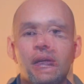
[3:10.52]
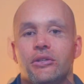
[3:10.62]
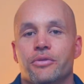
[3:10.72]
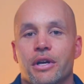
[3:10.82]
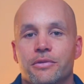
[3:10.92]

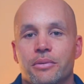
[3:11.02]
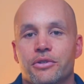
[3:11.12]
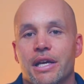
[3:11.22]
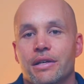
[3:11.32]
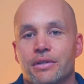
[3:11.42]

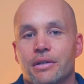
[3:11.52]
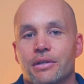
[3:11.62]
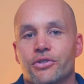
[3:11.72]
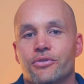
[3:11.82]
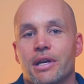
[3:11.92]
Transportation
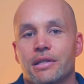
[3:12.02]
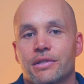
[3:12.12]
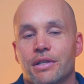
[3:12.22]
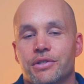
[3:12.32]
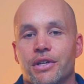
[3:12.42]
constraints
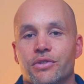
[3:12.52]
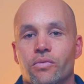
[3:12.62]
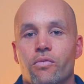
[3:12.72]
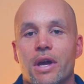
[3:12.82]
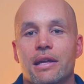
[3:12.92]
such as
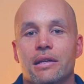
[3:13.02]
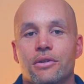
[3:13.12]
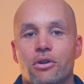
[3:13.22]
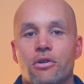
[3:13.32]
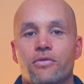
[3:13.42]
weight
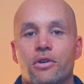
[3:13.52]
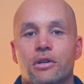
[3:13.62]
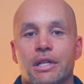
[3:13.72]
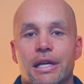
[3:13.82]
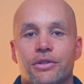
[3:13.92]
and
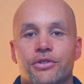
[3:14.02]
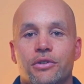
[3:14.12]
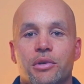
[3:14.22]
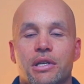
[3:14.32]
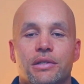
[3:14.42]
overall length
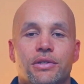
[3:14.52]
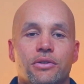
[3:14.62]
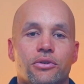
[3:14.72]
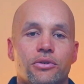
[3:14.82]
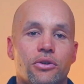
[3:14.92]
should be
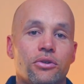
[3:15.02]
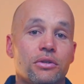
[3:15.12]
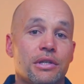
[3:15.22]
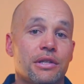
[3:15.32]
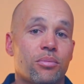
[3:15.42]
considered
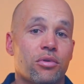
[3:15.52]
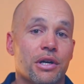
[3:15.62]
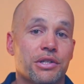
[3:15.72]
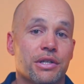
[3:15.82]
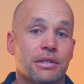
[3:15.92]
early in the
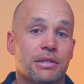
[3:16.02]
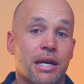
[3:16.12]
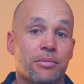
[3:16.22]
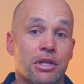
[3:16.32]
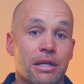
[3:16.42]
project
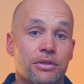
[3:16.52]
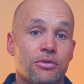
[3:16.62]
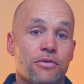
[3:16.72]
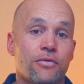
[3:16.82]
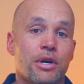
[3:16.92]
timeline
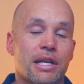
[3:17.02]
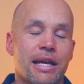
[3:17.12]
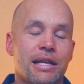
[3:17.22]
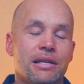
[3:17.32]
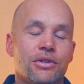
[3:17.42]
to avoid
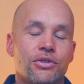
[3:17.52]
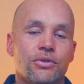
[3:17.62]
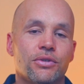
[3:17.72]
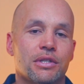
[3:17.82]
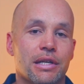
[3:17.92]
any
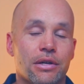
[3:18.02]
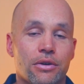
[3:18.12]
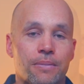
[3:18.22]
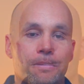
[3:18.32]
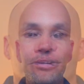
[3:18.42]
issues
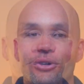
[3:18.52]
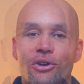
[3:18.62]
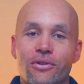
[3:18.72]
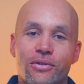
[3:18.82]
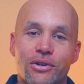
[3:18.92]
later.
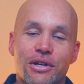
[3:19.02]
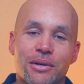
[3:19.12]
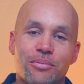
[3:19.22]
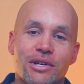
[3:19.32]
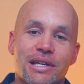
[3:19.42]

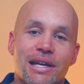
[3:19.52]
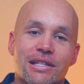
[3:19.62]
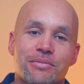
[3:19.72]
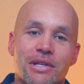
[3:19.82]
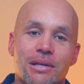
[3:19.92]
Overall,
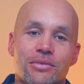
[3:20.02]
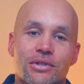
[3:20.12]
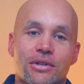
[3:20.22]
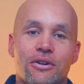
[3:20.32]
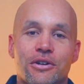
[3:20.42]
precast beams
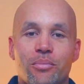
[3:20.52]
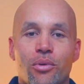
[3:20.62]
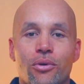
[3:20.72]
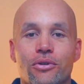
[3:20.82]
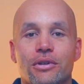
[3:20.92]
are an
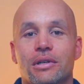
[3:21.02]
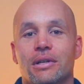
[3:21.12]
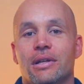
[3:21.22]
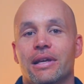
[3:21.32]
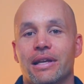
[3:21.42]
important
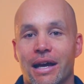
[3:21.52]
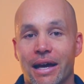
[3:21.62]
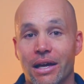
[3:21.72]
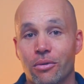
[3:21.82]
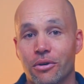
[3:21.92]
and
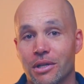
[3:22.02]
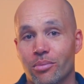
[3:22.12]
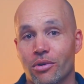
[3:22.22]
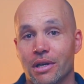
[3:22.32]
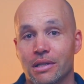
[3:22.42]

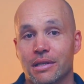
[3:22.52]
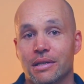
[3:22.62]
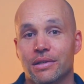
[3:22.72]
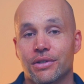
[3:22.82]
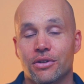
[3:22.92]
high-quality product to
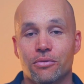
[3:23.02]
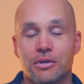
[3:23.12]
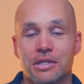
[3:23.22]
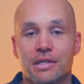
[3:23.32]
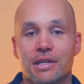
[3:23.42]
consider
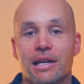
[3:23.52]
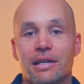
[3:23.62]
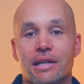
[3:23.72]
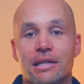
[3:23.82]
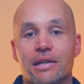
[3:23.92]
when
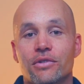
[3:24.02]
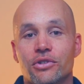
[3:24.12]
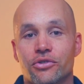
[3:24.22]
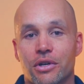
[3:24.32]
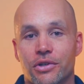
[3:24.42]
designing a given
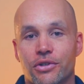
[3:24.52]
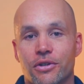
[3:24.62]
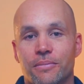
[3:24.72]
structure.